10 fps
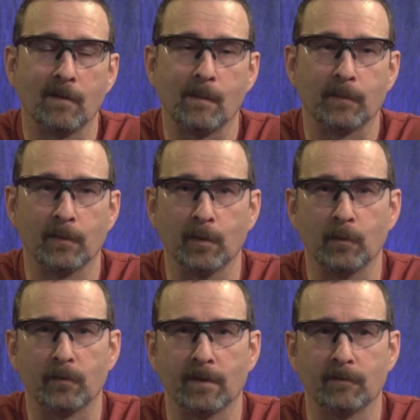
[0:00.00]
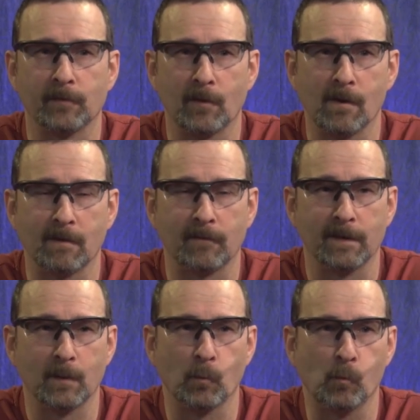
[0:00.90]
episode of Who Said
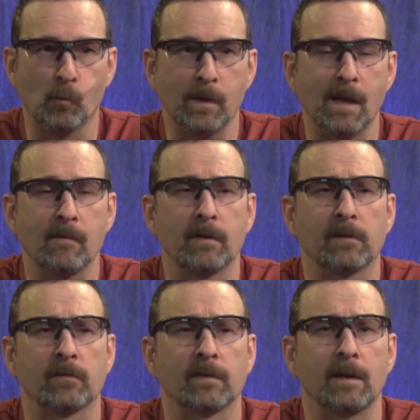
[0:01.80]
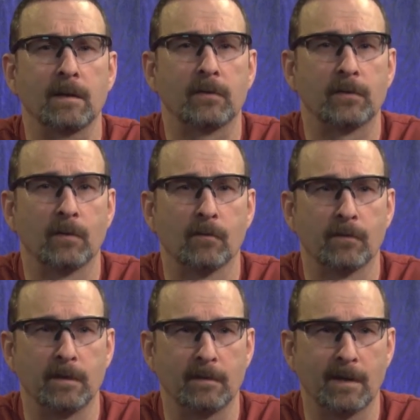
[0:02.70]
Photography. We have an exciting show
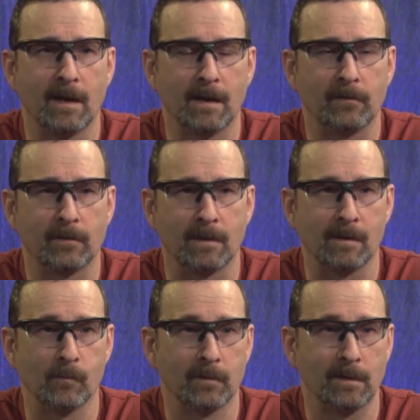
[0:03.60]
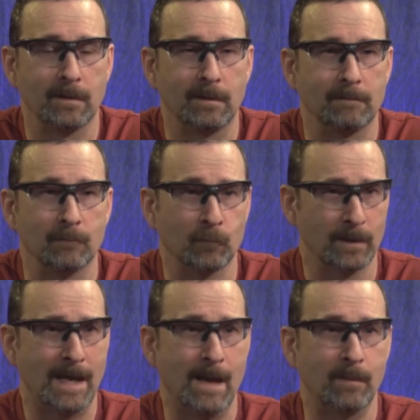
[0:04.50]
for you guys. I'm really
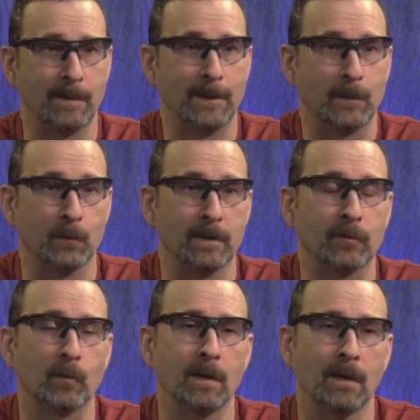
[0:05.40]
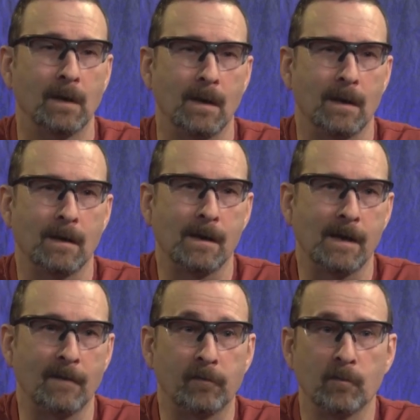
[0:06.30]
happy to be doing this one.
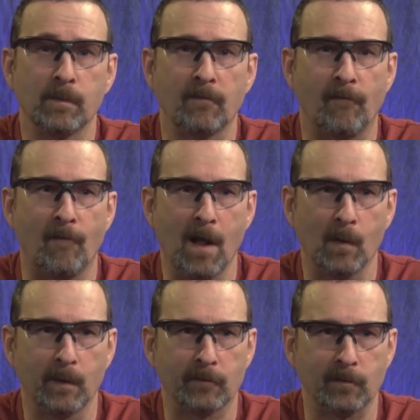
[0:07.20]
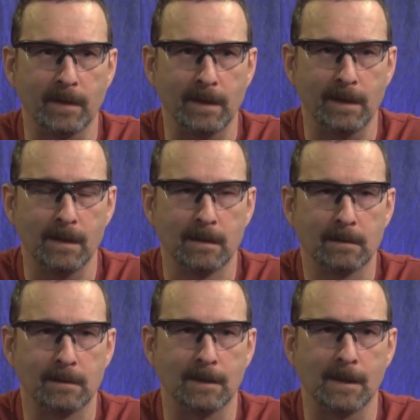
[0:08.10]
If you've been following us lately,
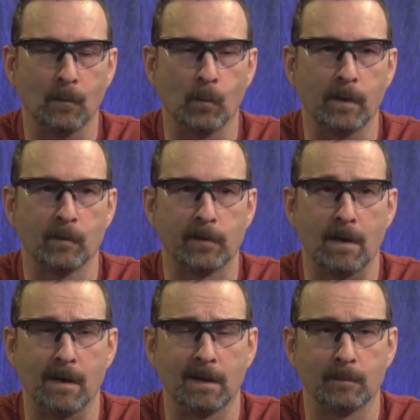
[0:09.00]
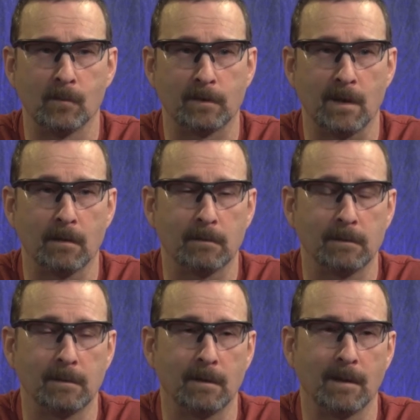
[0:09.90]
we were talking about color
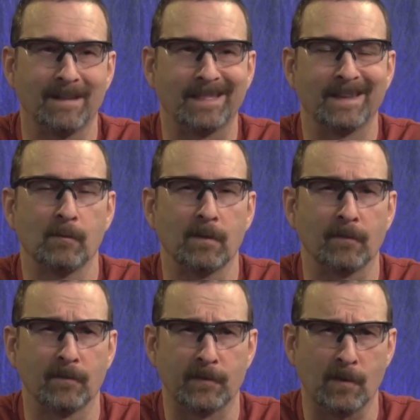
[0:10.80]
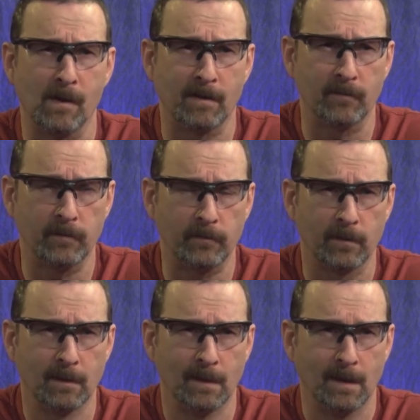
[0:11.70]
theory for photographers,
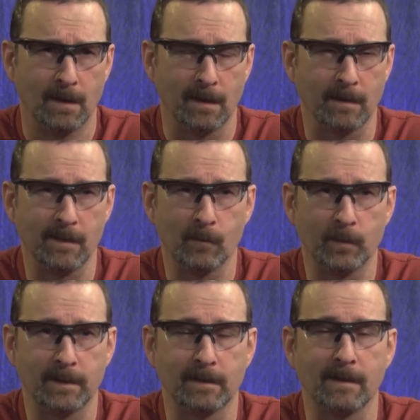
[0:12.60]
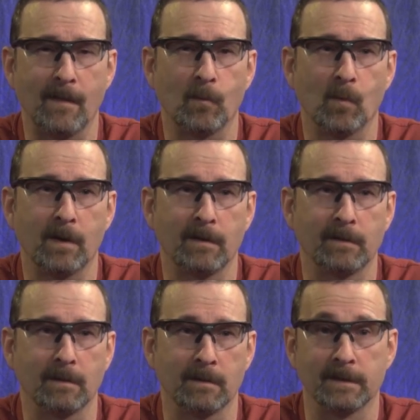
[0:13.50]
and then we did another one
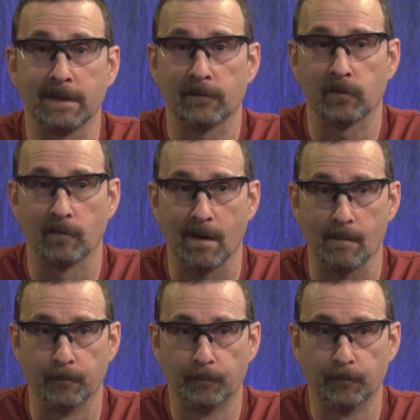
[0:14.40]
on the histogram